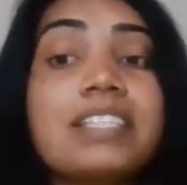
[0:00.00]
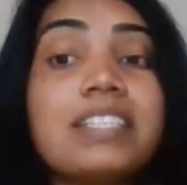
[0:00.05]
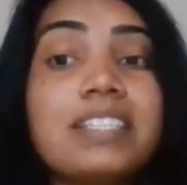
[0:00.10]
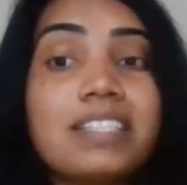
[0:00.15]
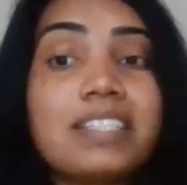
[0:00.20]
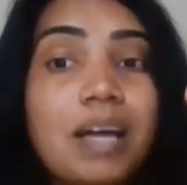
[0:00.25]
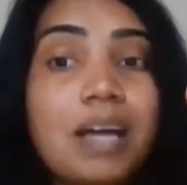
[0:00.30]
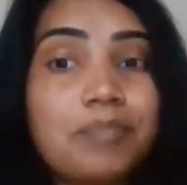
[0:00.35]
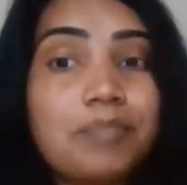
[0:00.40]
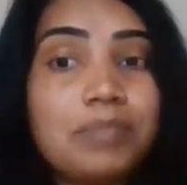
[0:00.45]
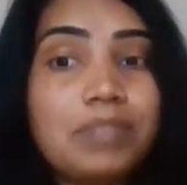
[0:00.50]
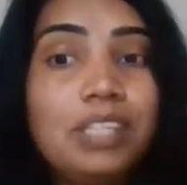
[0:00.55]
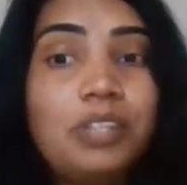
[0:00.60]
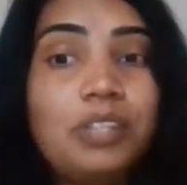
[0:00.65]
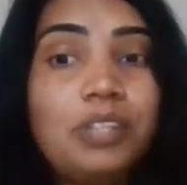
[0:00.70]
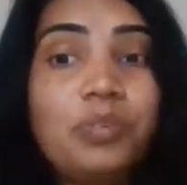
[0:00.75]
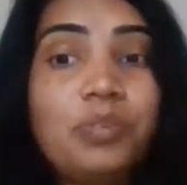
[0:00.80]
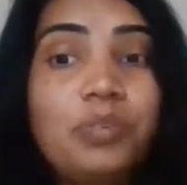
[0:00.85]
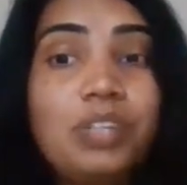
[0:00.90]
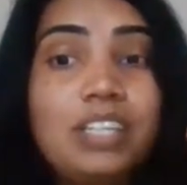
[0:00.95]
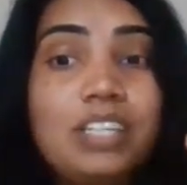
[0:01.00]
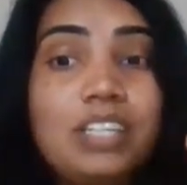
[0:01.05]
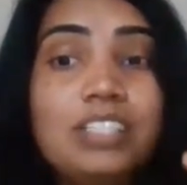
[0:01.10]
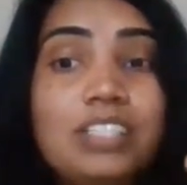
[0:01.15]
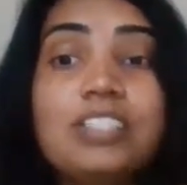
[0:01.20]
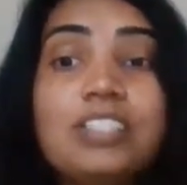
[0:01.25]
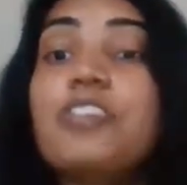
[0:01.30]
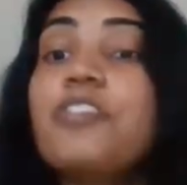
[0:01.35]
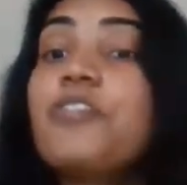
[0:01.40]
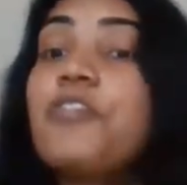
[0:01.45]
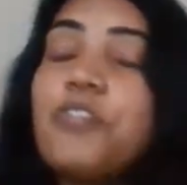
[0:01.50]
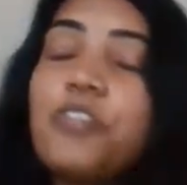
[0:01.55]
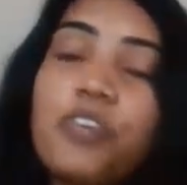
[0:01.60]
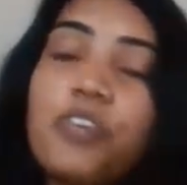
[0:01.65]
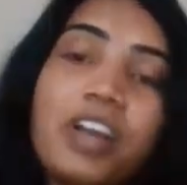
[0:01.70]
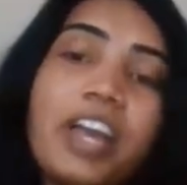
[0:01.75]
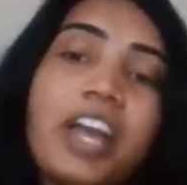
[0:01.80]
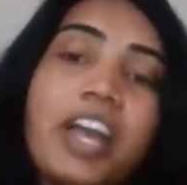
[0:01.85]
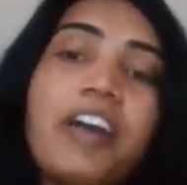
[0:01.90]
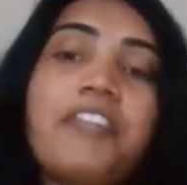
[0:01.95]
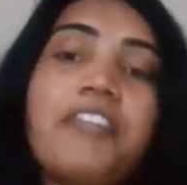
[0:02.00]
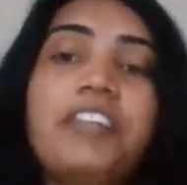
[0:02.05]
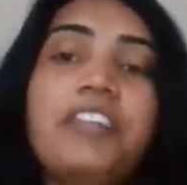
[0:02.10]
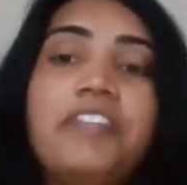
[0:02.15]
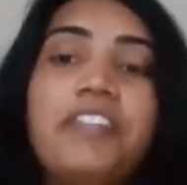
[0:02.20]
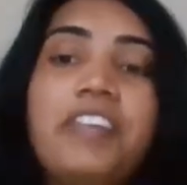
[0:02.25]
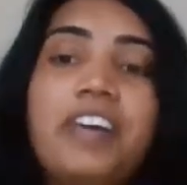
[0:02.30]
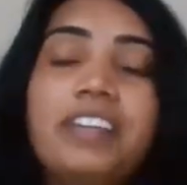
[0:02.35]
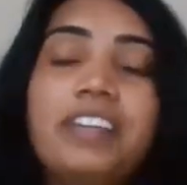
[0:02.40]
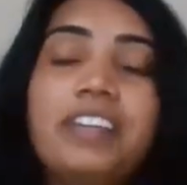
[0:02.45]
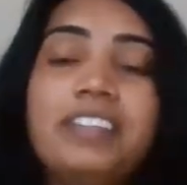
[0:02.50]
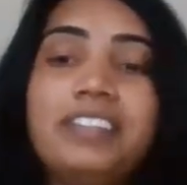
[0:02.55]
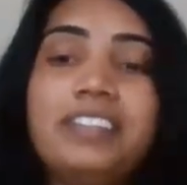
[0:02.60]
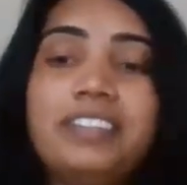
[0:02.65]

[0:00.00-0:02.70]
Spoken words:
something to eat for everyone.